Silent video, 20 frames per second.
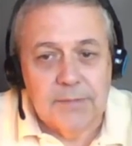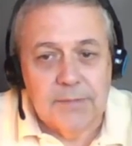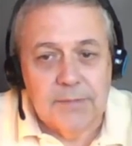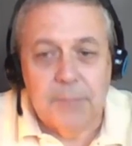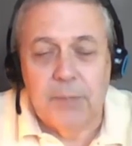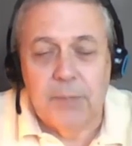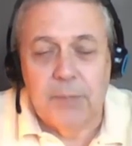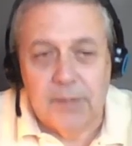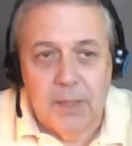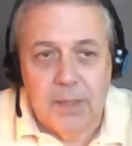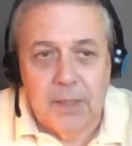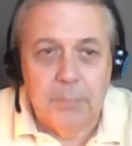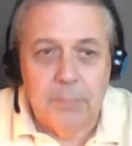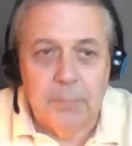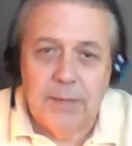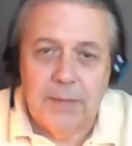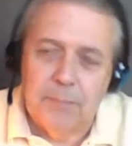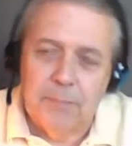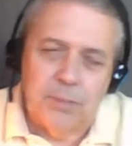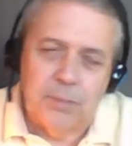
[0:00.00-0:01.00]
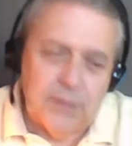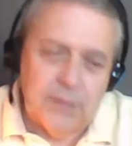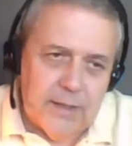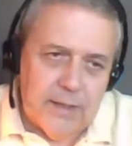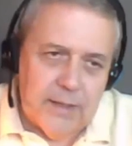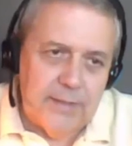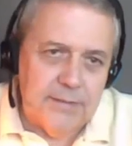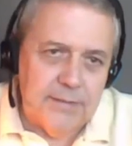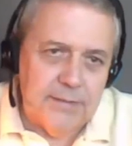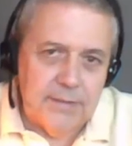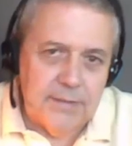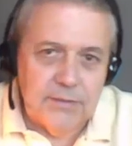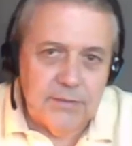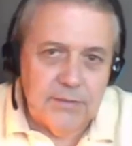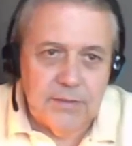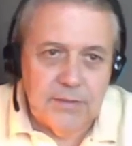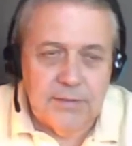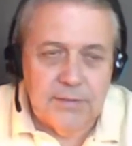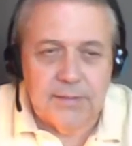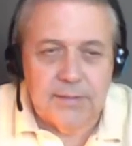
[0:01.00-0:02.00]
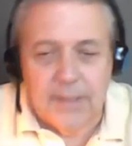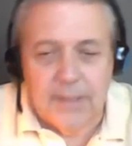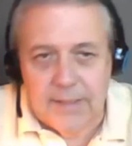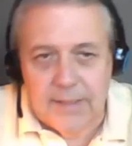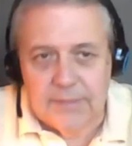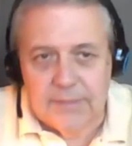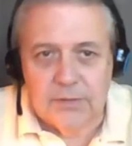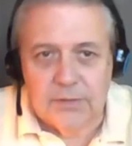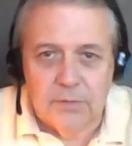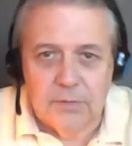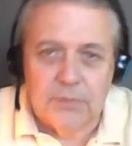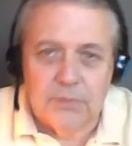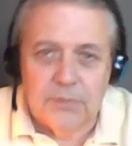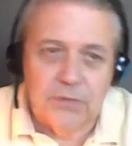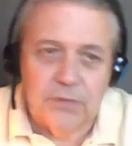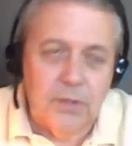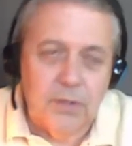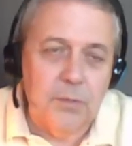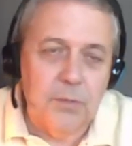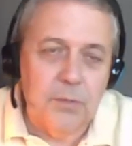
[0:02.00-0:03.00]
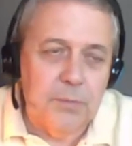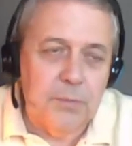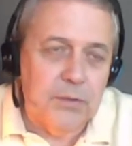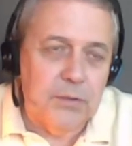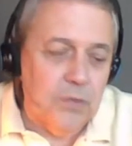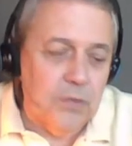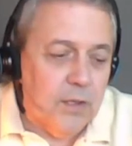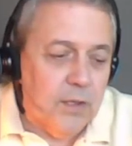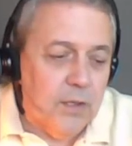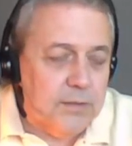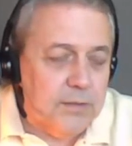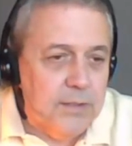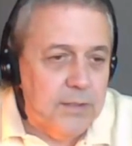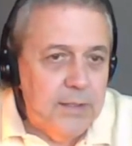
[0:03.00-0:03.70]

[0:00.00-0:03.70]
So I pick up, and I'm polite, and she says, hi, so-and-so, and we talked.